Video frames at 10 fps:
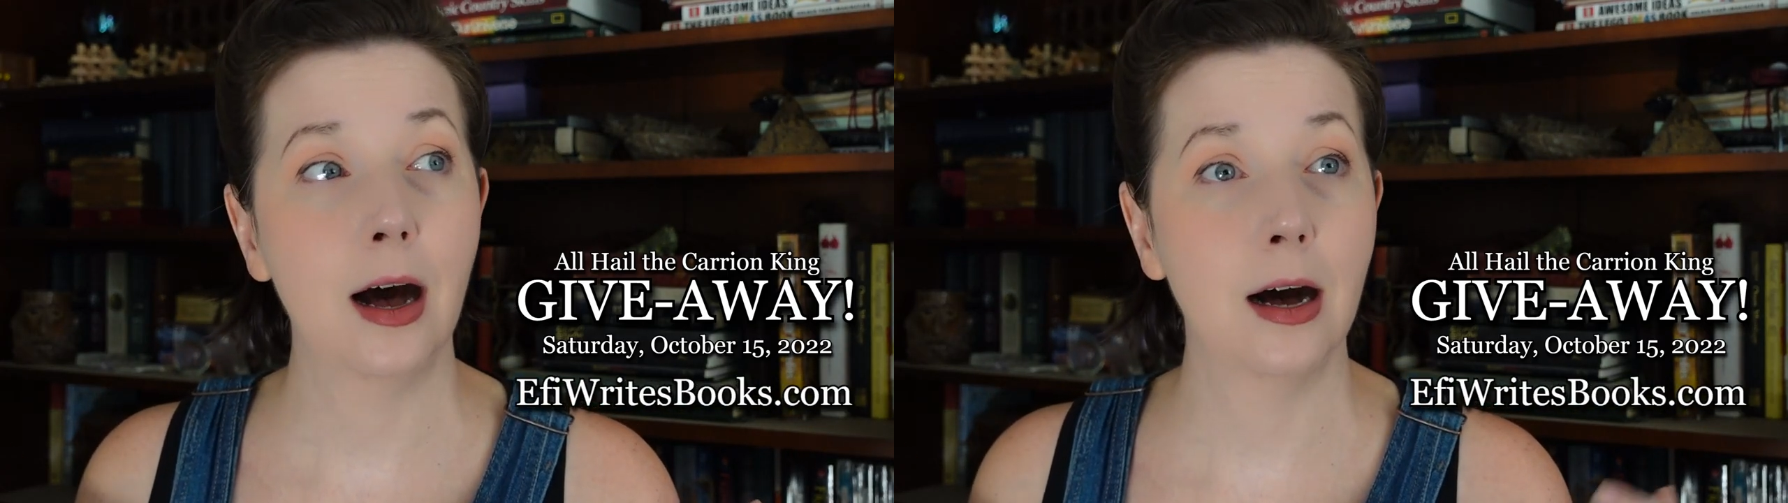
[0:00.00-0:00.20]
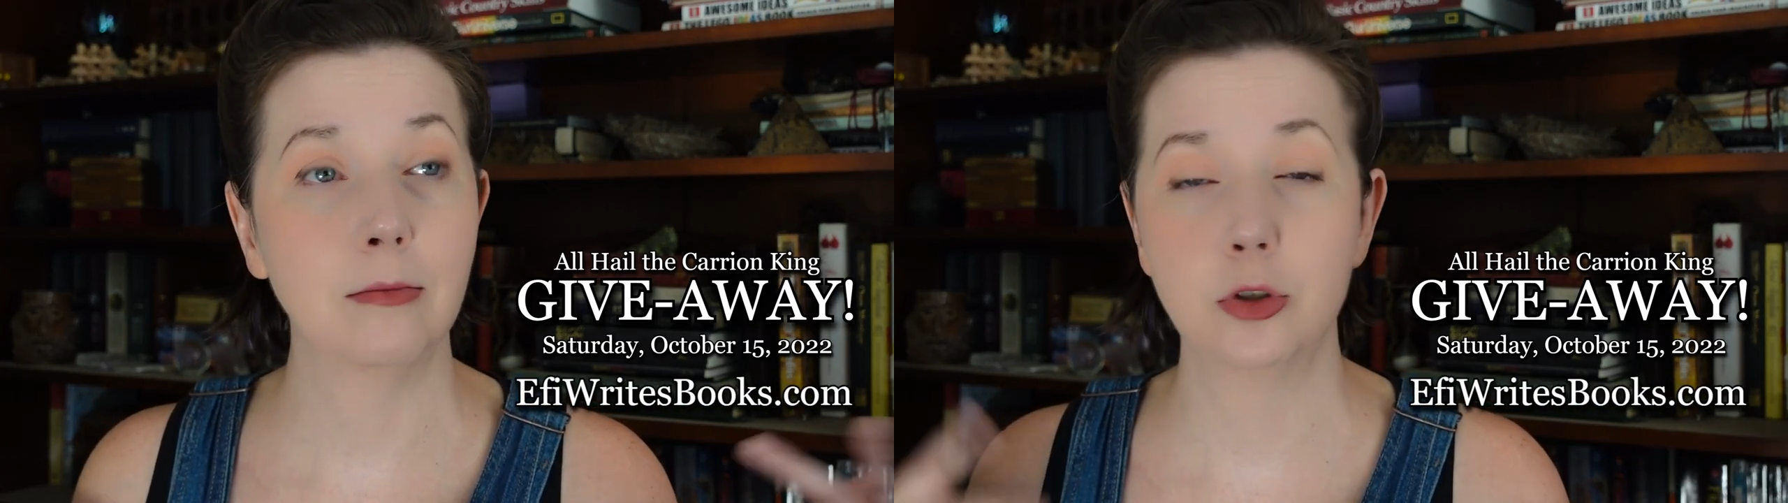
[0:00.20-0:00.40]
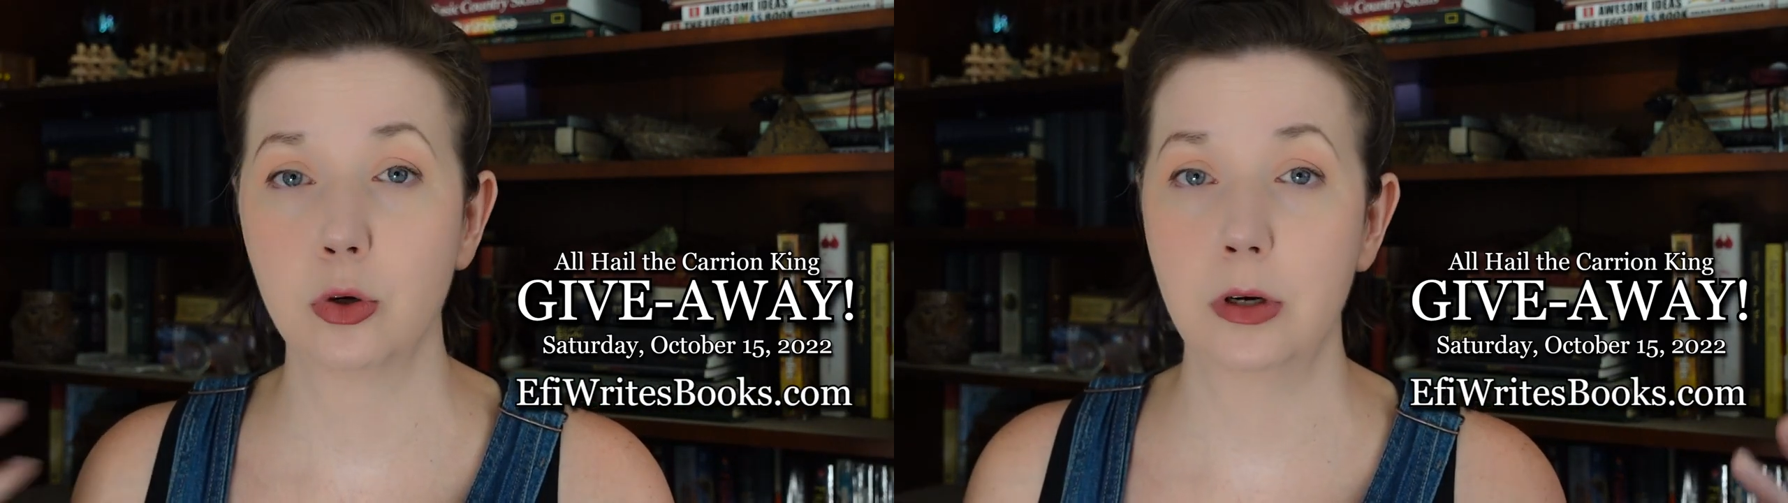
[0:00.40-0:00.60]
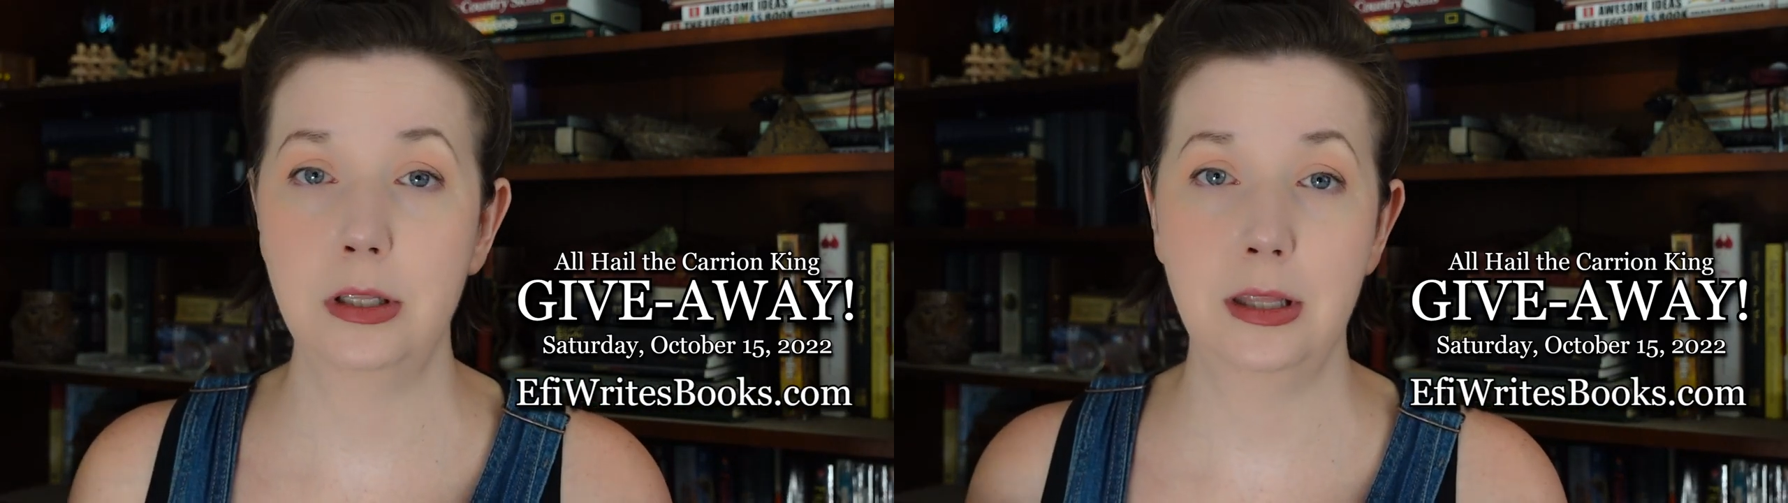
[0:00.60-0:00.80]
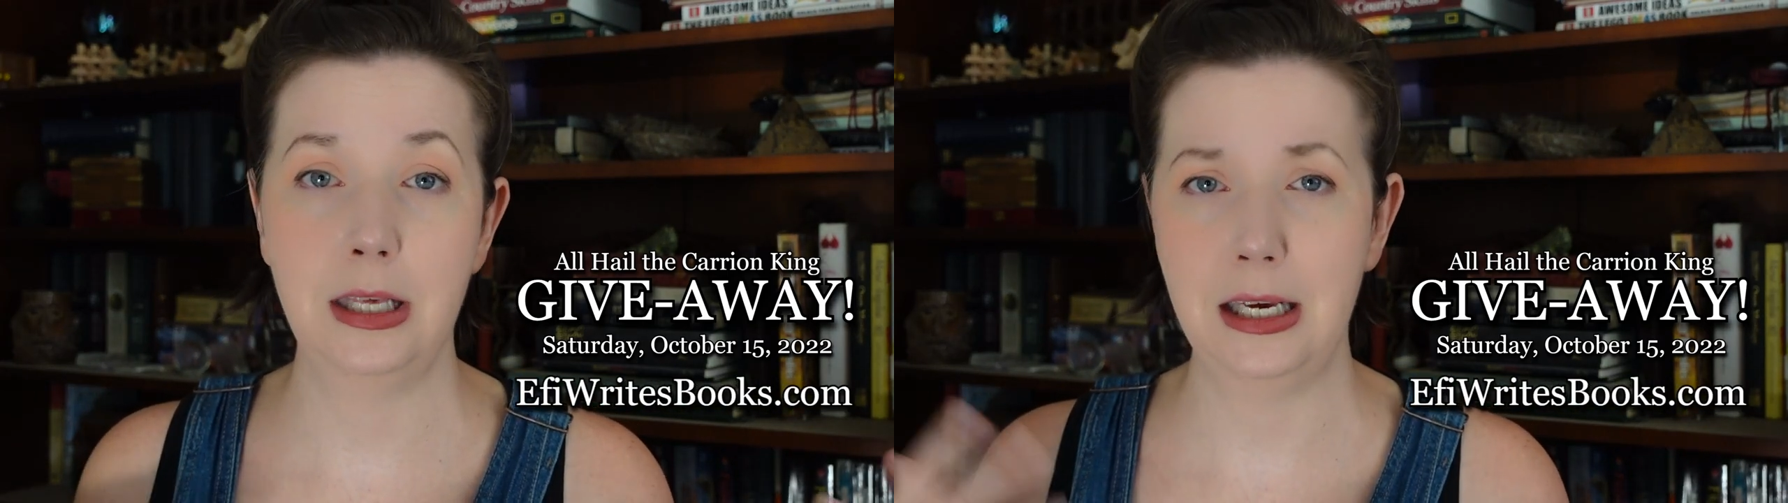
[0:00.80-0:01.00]
Um, join
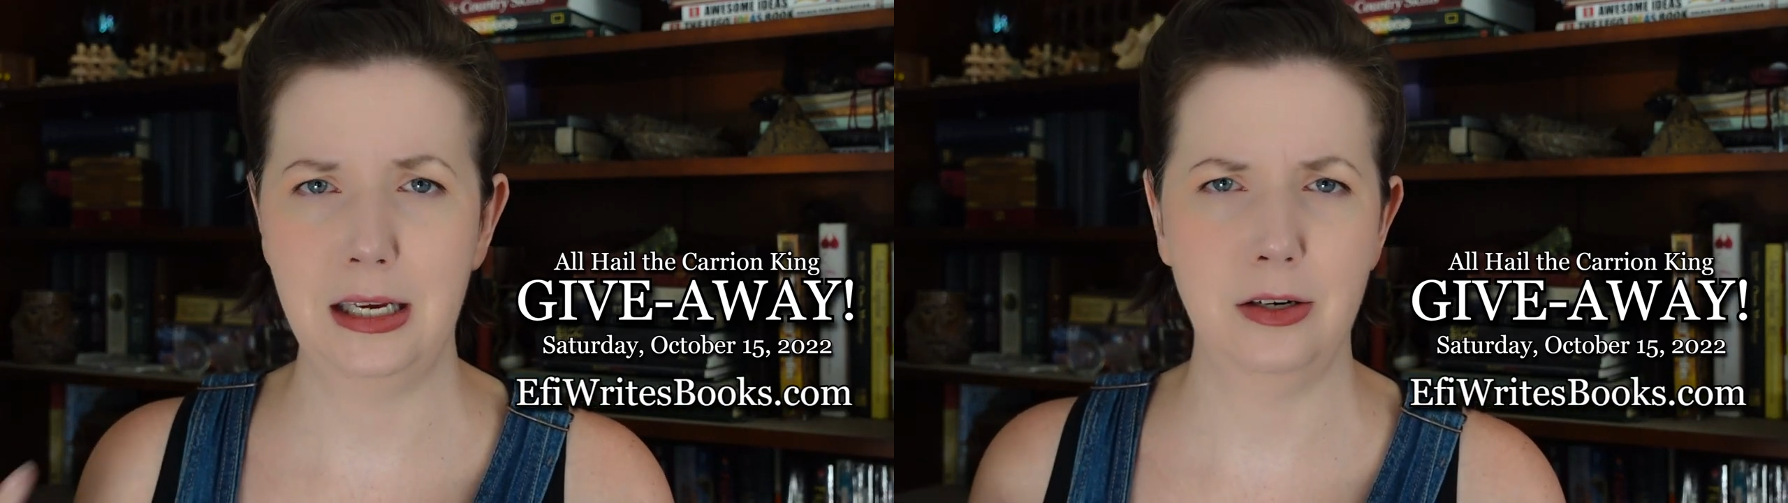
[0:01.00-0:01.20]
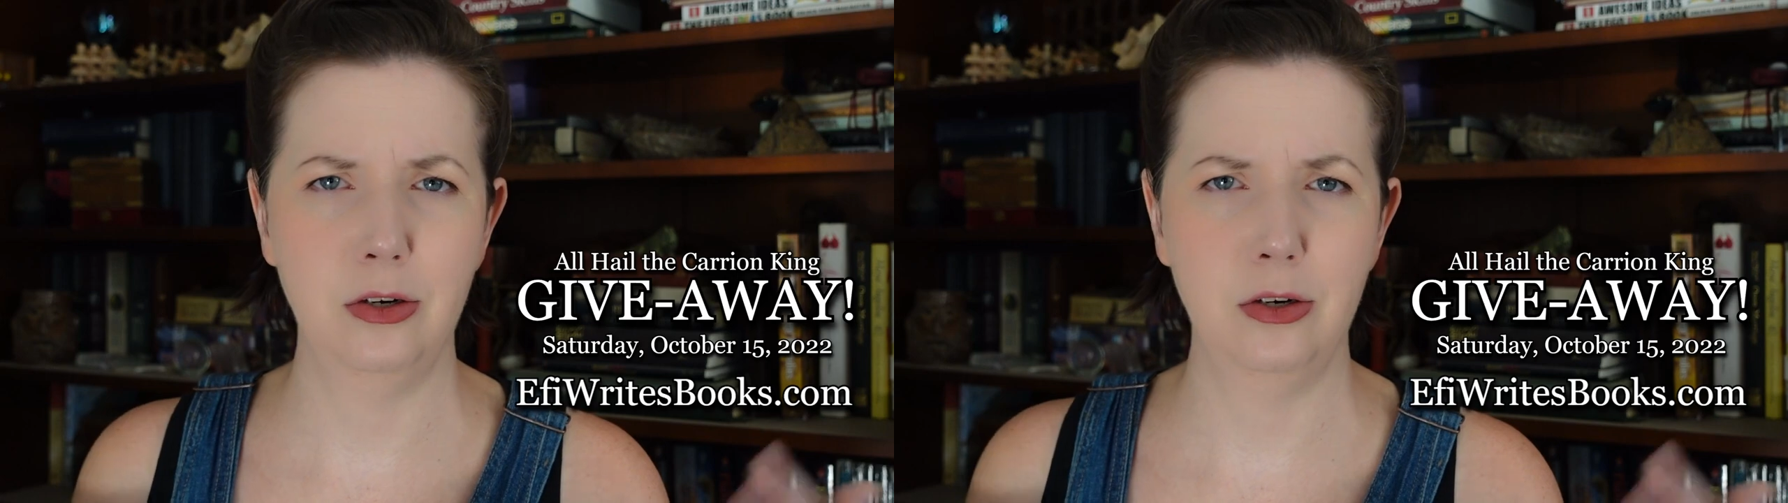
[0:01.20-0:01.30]
the